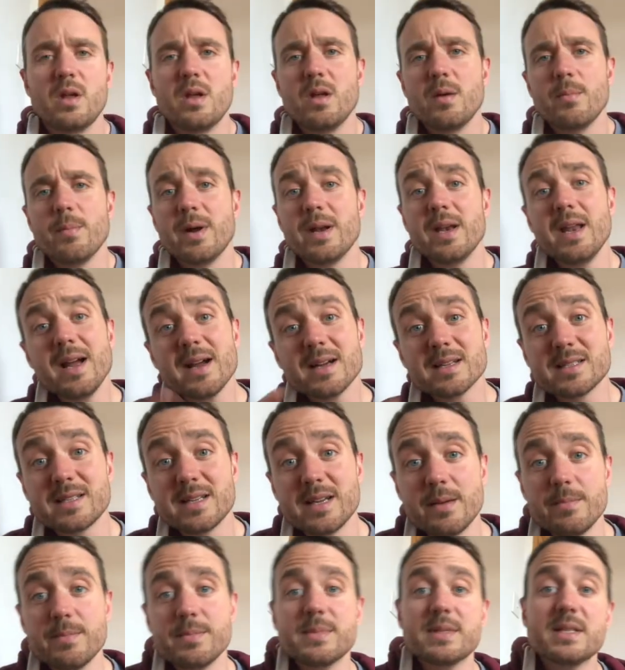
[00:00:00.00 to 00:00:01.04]
My next
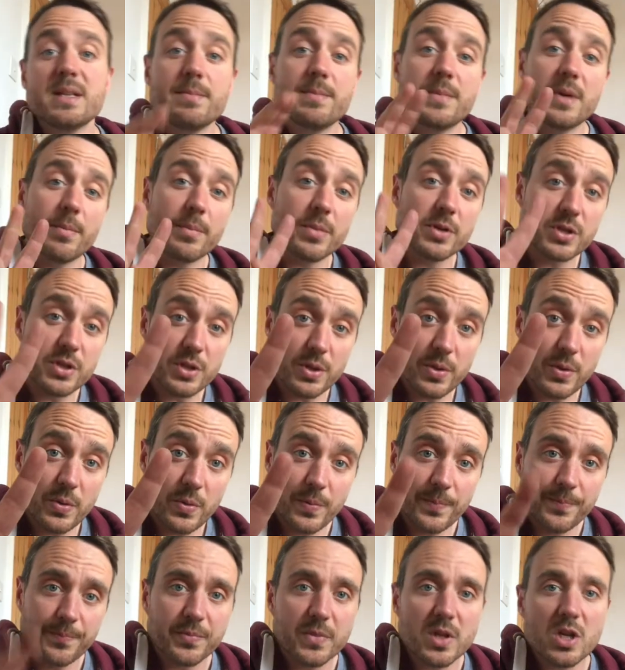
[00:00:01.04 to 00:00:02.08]
tip number 2,
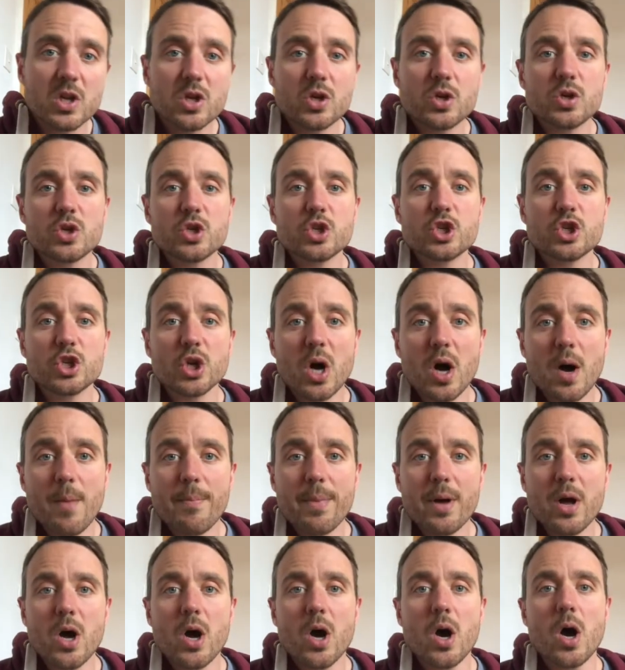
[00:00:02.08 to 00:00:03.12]

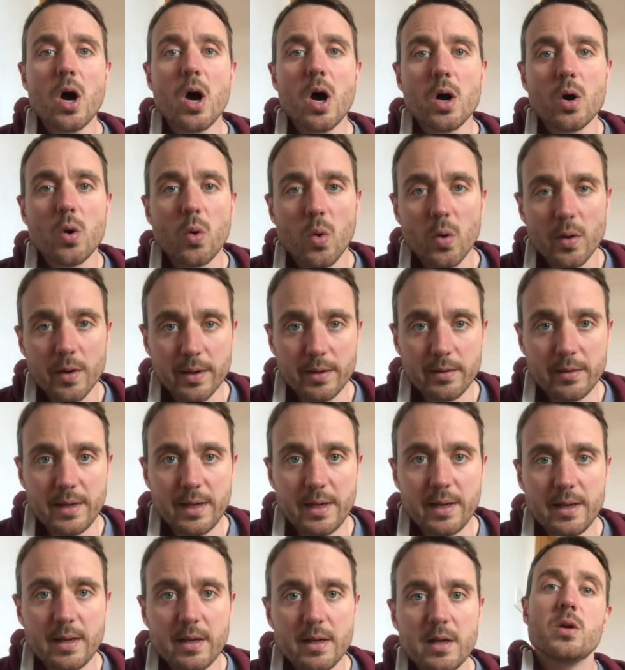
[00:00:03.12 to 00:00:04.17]
shop
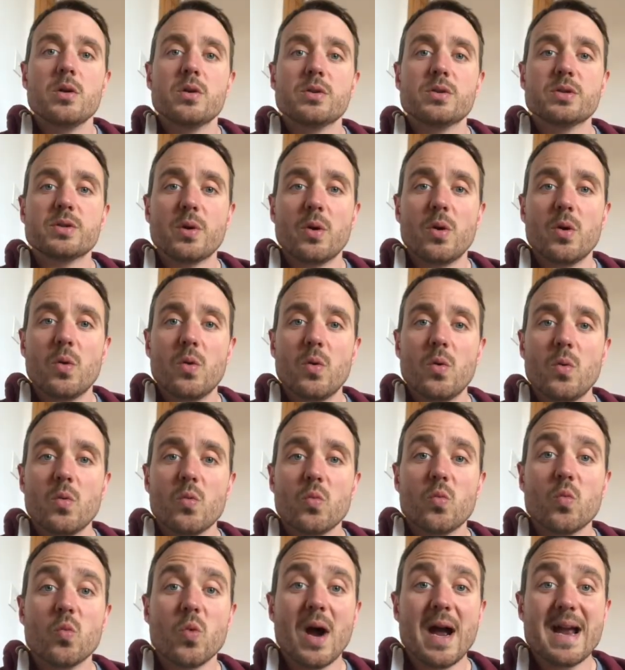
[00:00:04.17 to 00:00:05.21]
accordingly. So
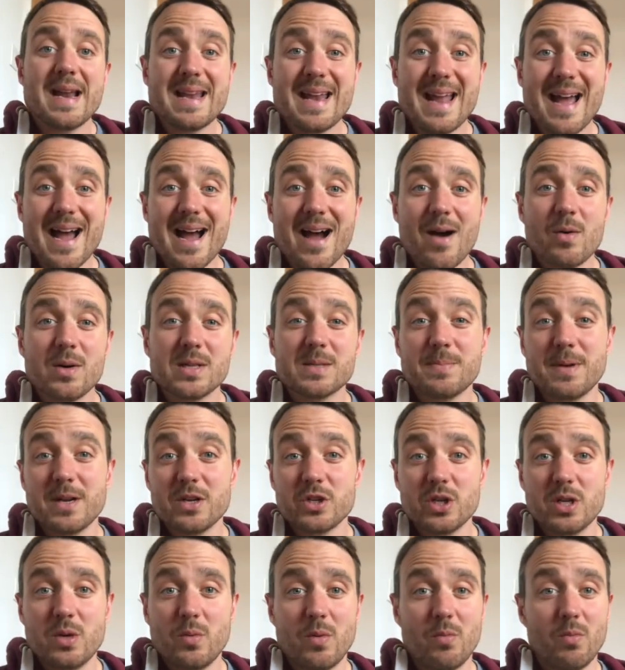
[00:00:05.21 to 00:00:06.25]
right now,
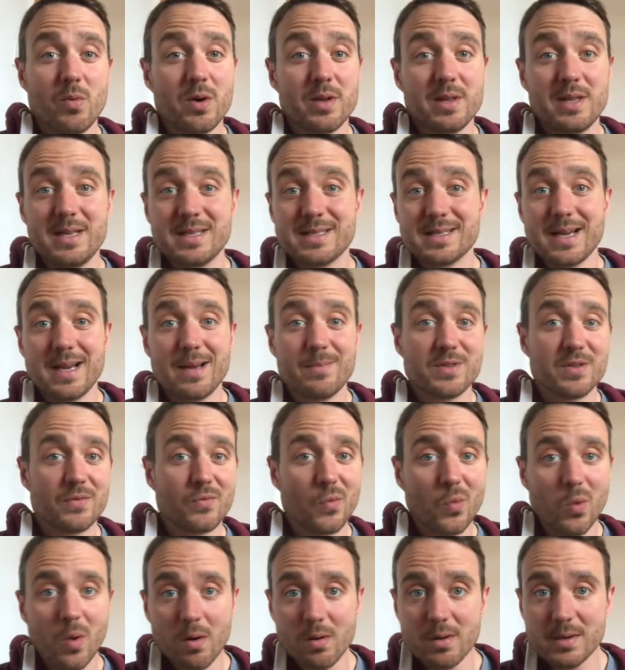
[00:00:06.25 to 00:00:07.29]
especially when we're in these times of
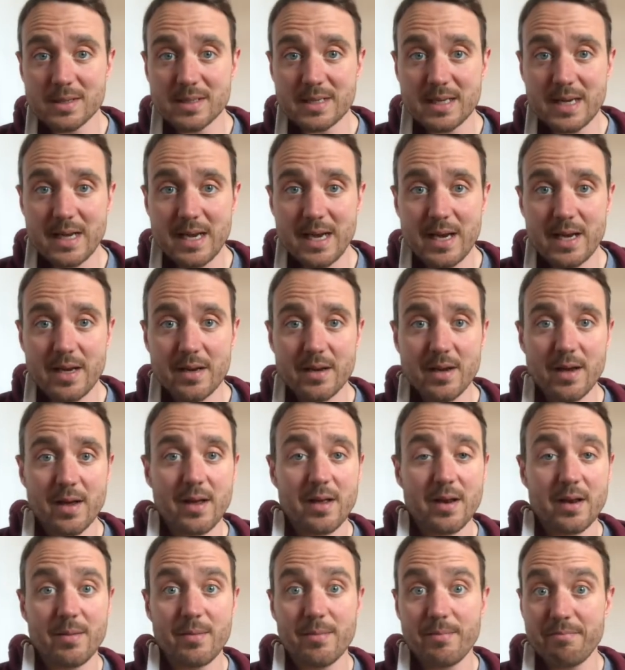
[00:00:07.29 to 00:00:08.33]
quarantine
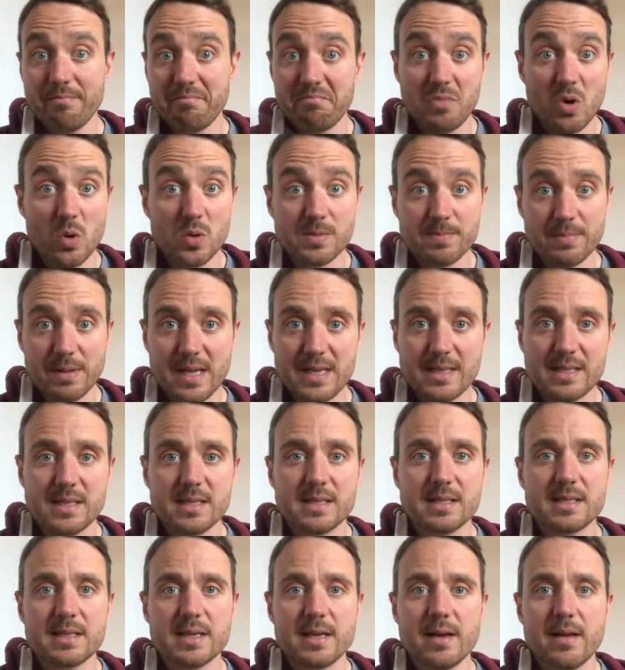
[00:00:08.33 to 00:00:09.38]
and most places
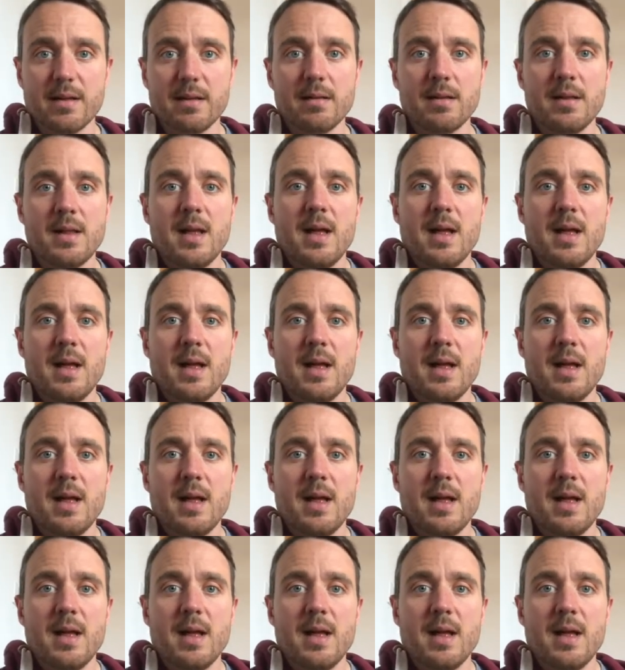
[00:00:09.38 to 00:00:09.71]
still,